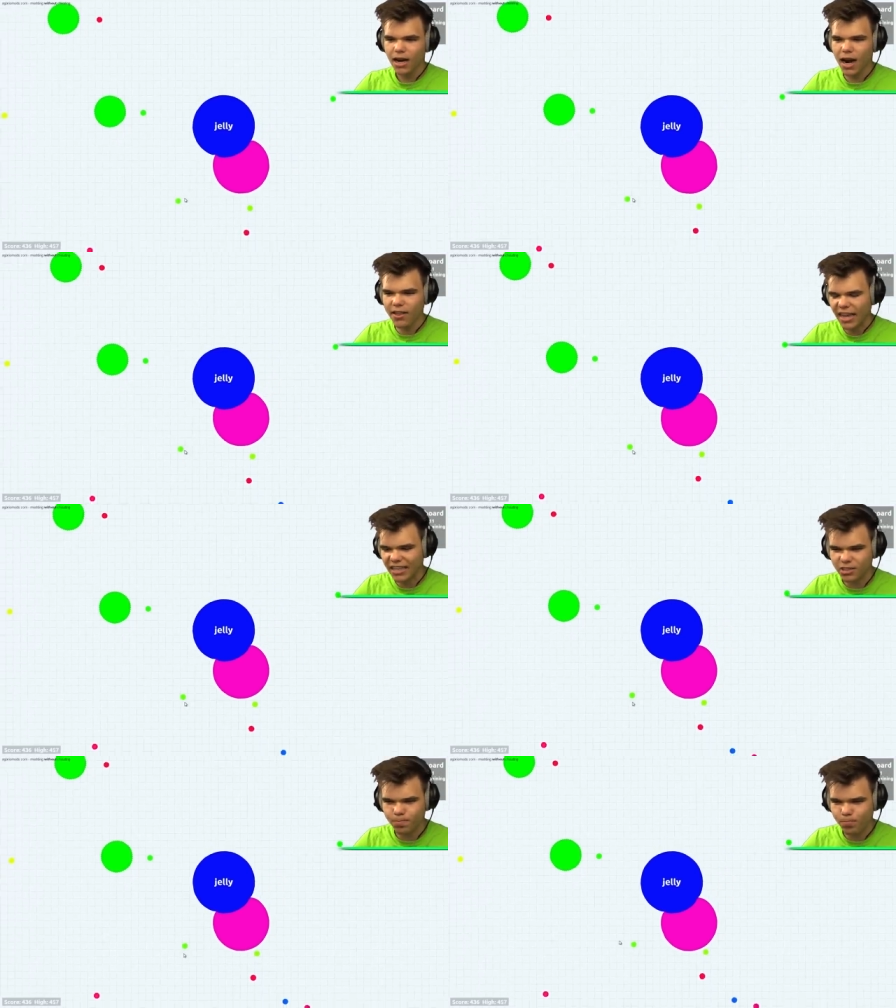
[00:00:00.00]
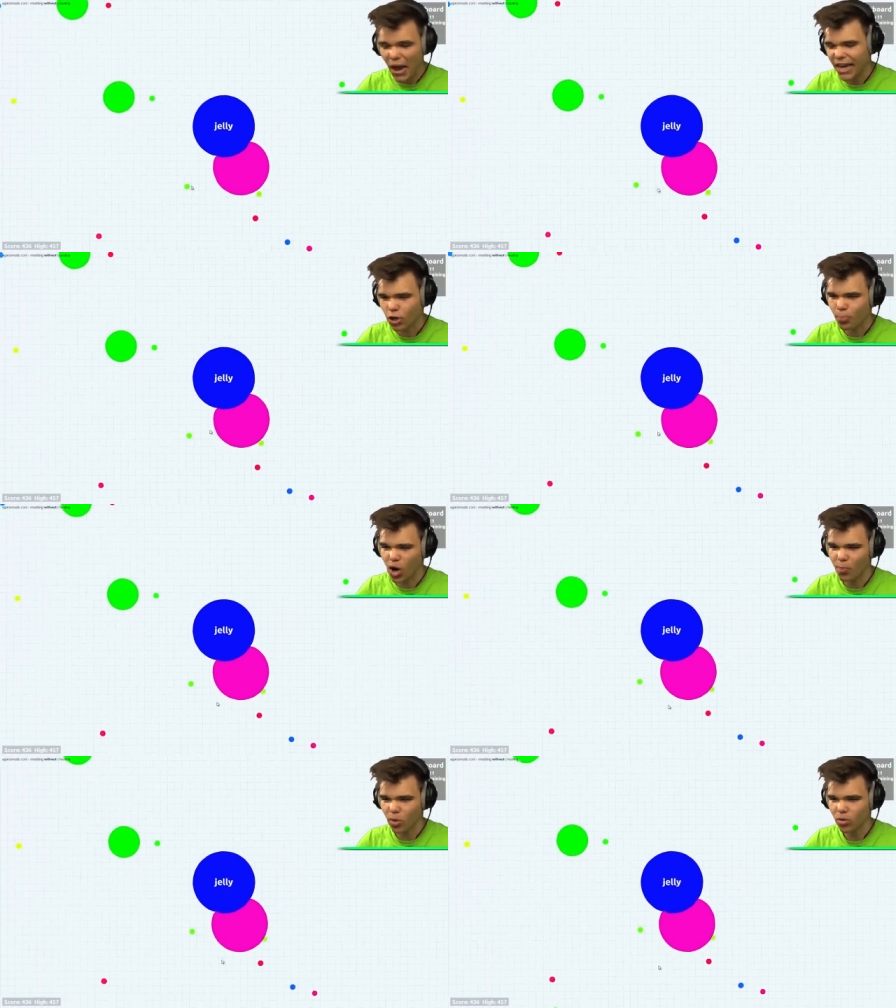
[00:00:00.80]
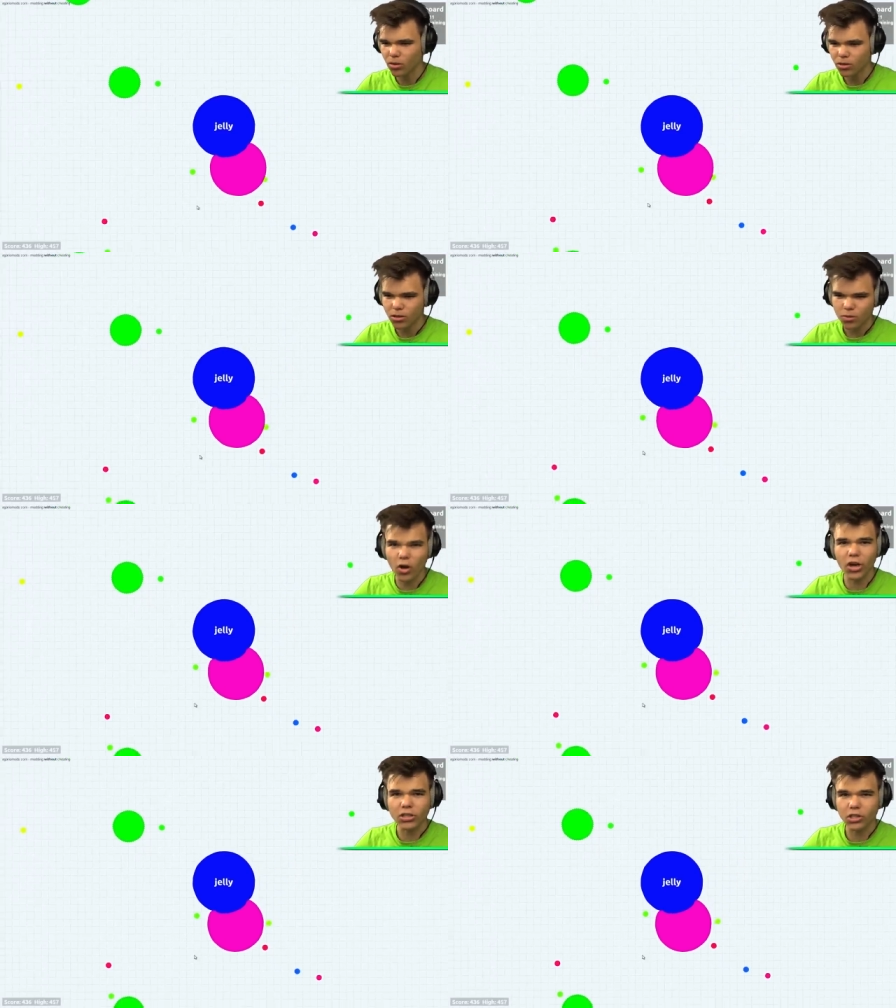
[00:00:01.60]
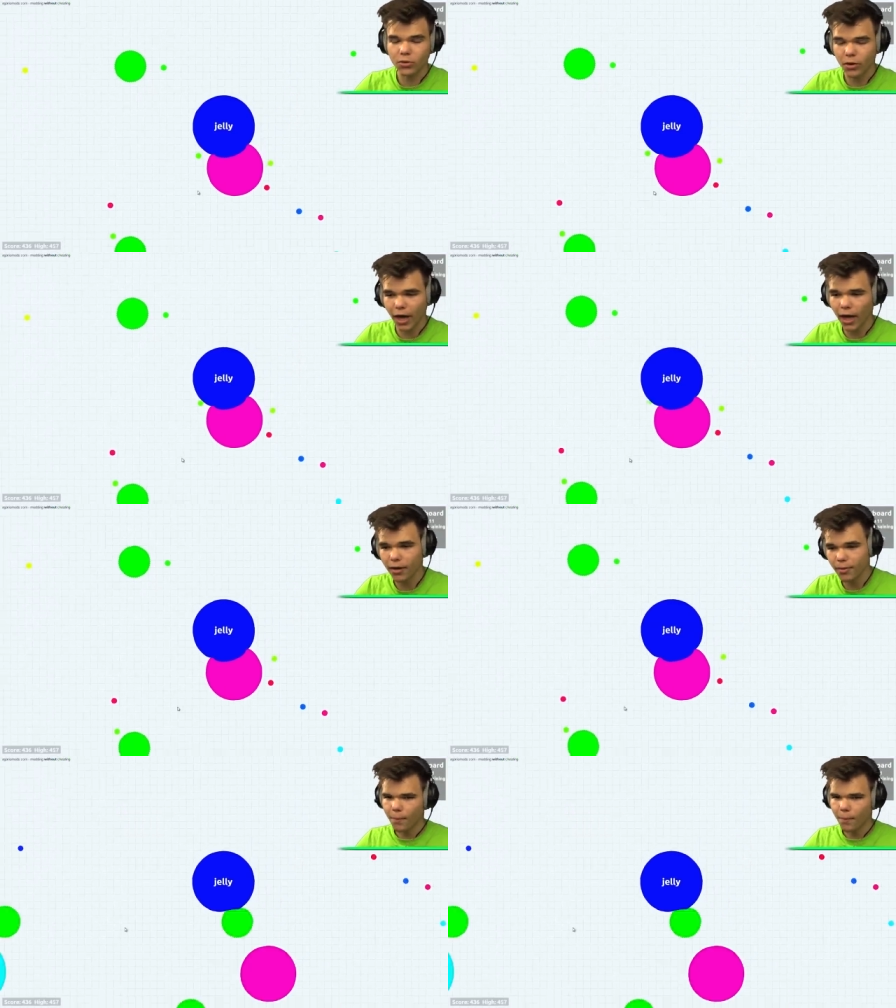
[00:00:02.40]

I think it's pink or purple. One of the two, okay?